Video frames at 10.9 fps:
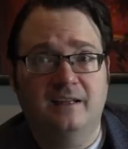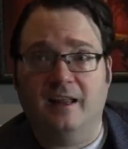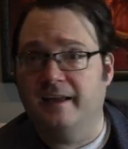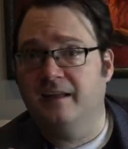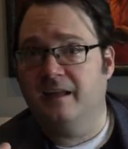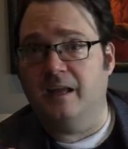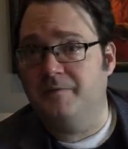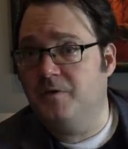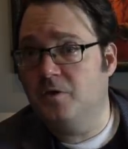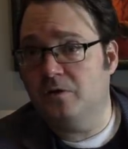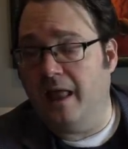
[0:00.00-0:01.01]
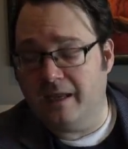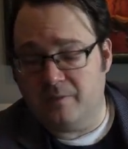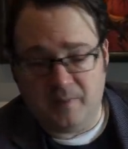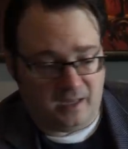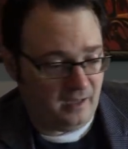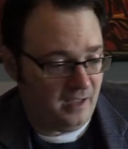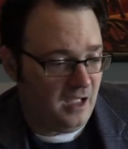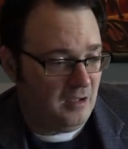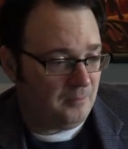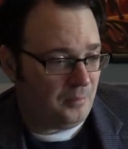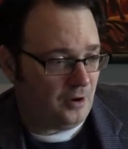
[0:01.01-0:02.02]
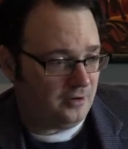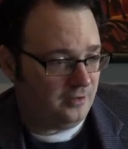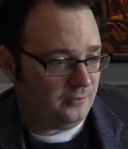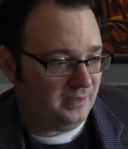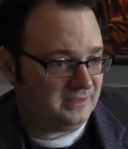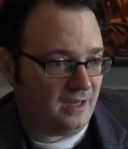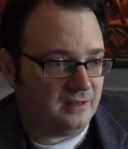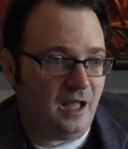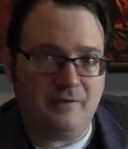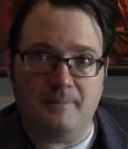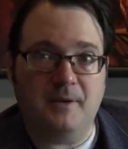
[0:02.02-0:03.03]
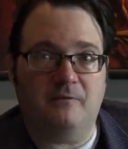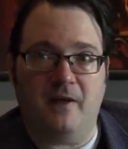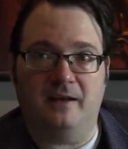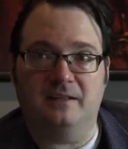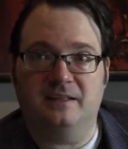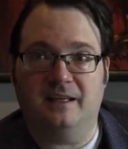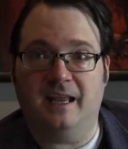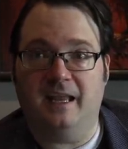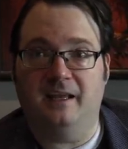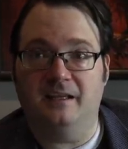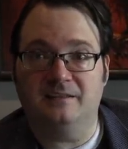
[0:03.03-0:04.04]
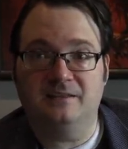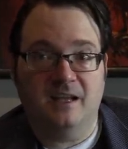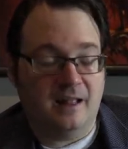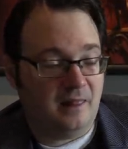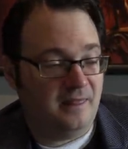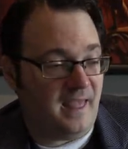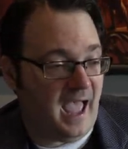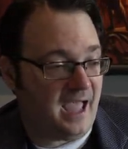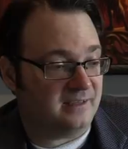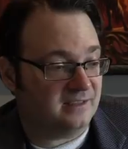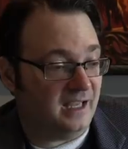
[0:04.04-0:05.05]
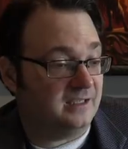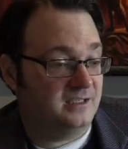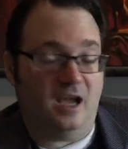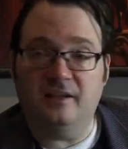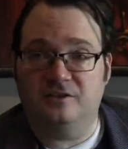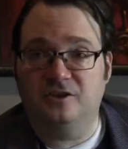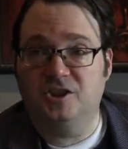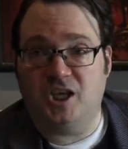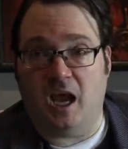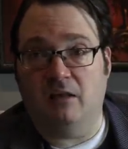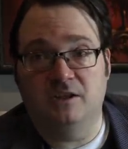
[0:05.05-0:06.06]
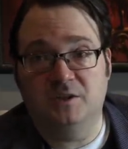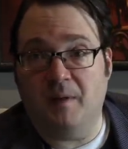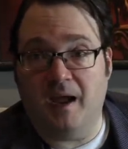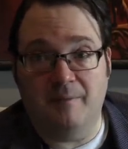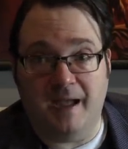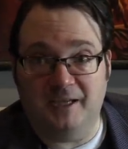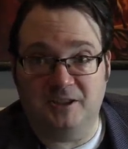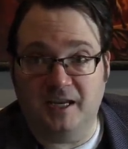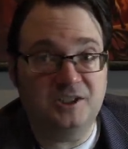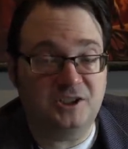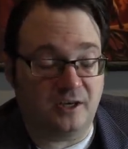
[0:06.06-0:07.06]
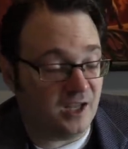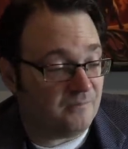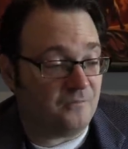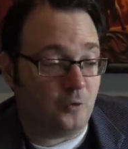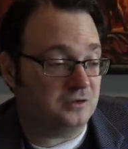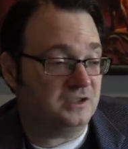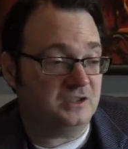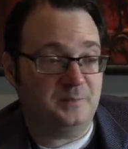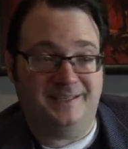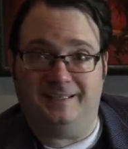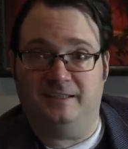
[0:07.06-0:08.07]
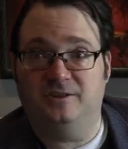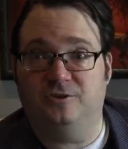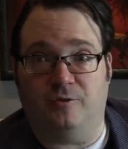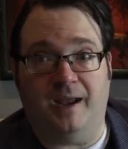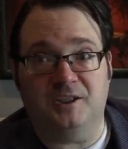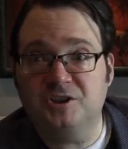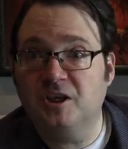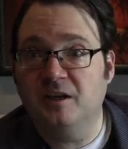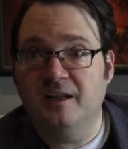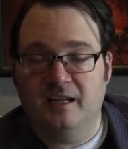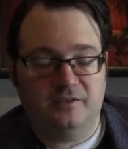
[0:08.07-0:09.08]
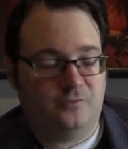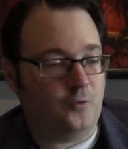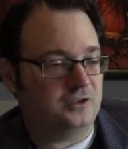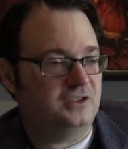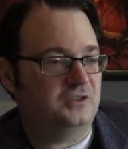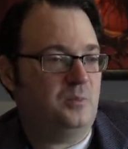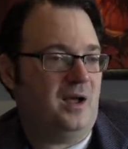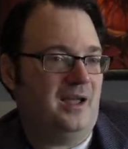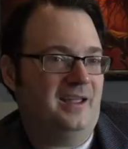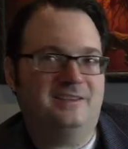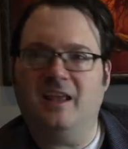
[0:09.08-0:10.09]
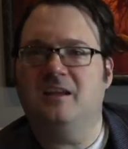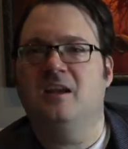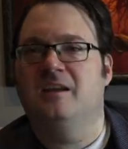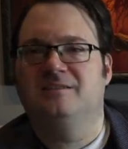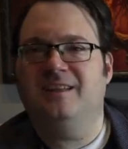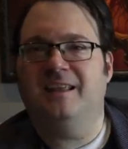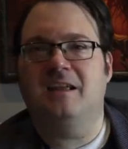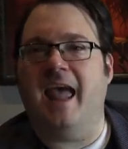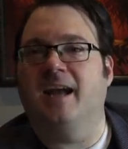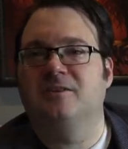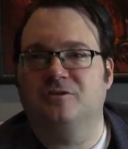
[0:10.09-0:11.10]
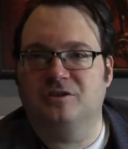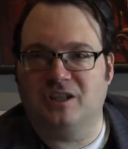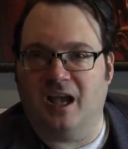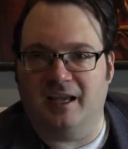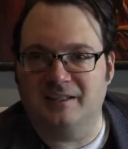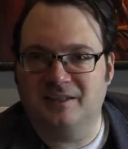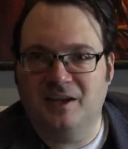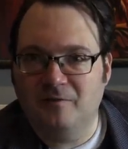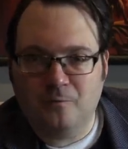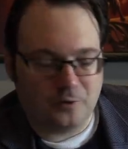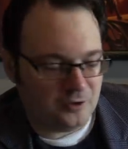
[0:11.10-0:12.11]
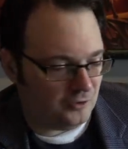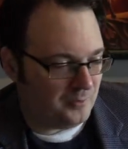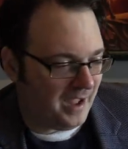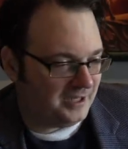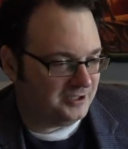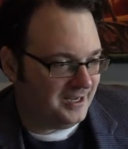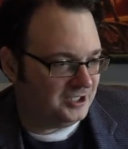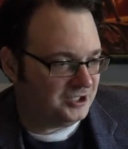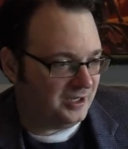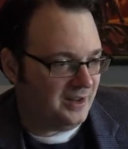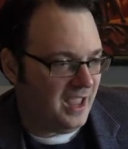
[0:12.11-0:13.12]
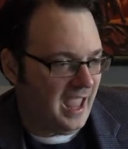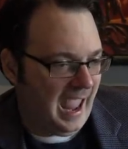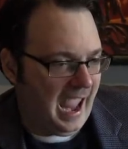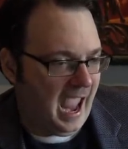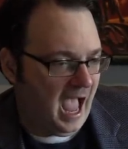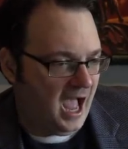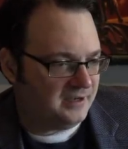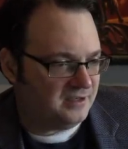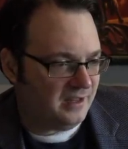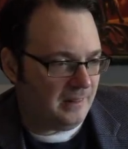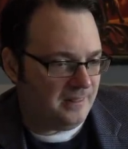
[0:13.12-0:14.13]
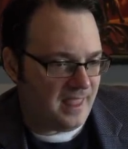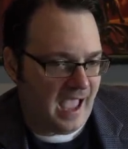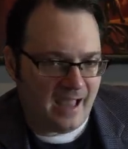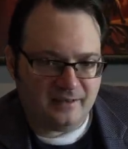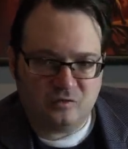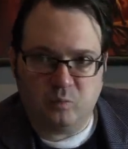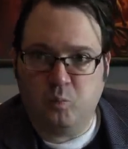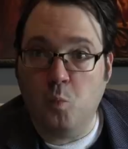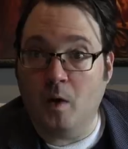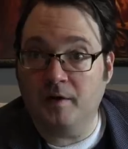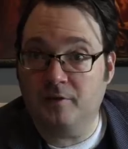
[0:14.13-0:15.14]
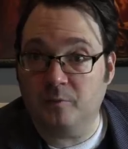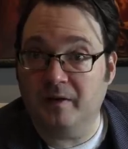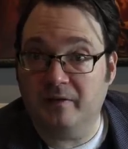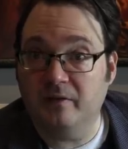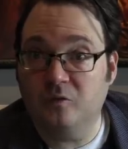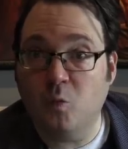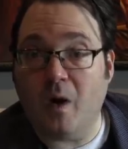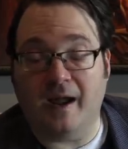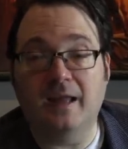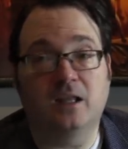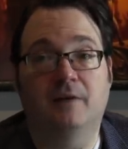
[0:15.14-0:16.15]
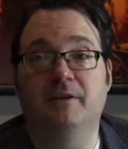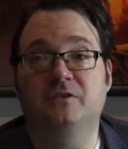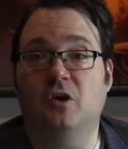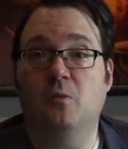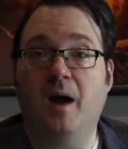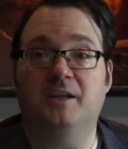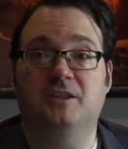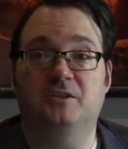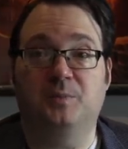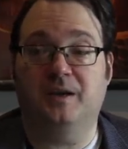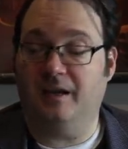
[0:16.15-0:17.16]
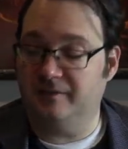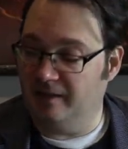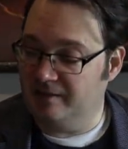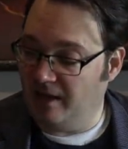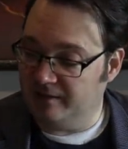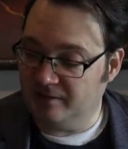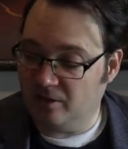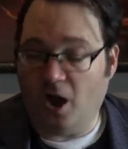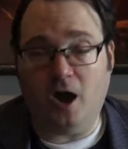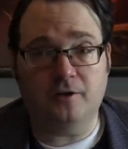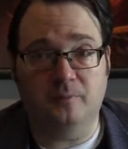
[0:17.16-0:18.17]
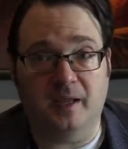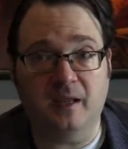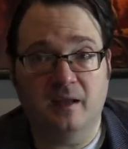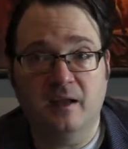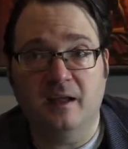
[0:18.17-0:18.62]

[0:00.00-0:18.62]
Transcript: Like, if you're like me, part of the reason I love epic fantasy is that it does challenge my imagination. It forces me to stretch. It forces my, it's like it's like exercise for your imagination. And that is one of the reasons why I love it so much, is because it doesn't coddle me.